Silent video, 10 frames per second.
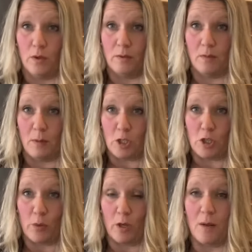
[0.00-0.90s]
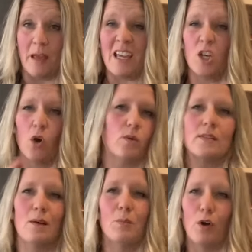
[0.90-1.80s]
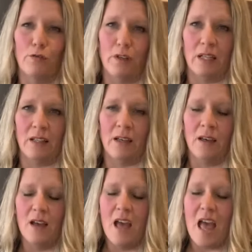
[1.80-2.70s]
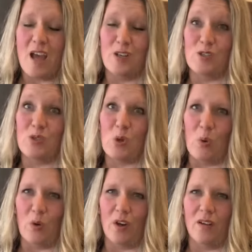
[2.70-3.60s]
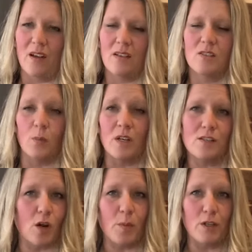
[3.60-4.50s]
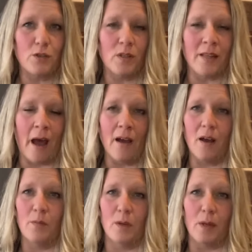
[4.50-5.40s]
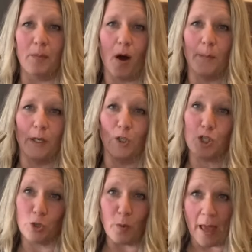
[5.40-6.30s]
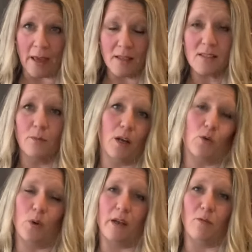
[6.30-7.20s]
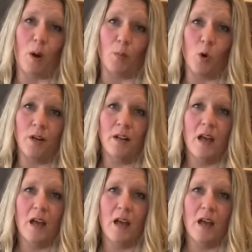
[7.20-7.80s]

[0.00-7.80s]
mixture that we're going to make coats it perfectly. It is so good. So I'm going to start by doing that. I'm going to be popping 2 bags of microwave popcorn